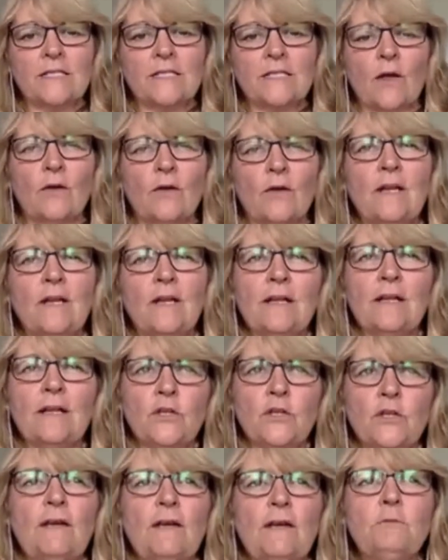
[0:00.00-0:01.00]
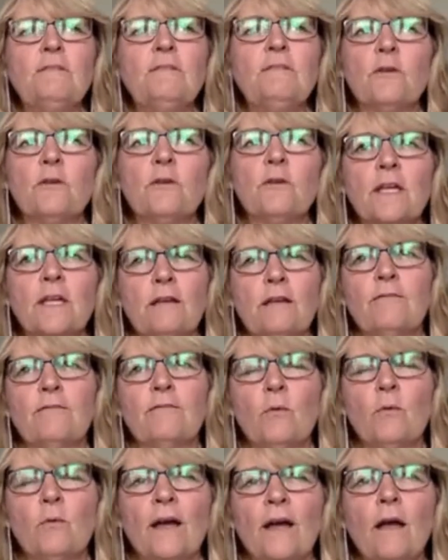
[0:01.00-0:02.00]
So you have to be very
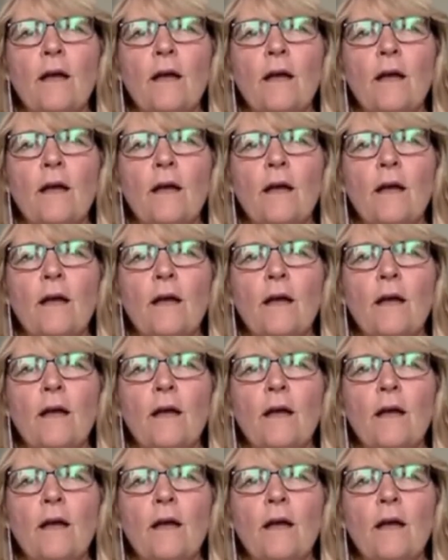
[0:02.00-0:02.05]
careful.